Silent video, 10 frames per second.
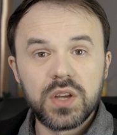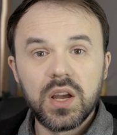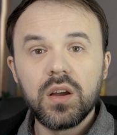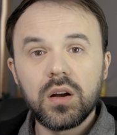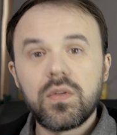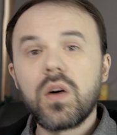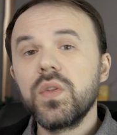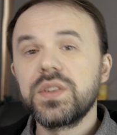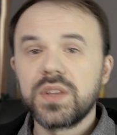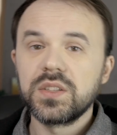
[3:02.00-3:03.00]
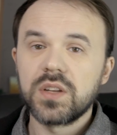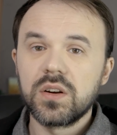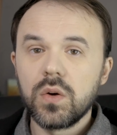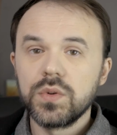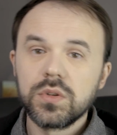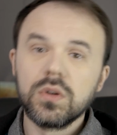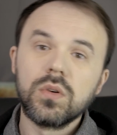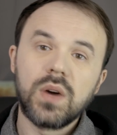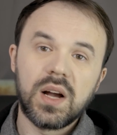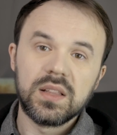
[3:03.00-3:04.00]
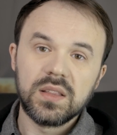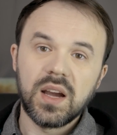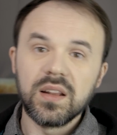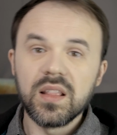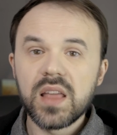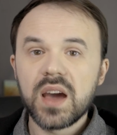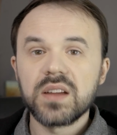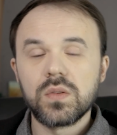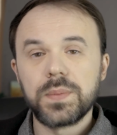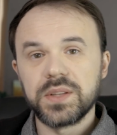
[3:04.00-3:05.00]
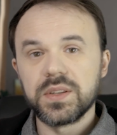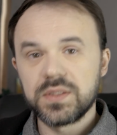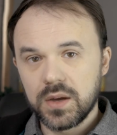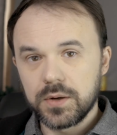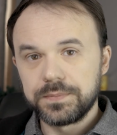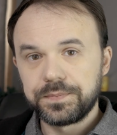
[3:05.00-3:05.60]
of all these things that are going to go online. That is the website designer.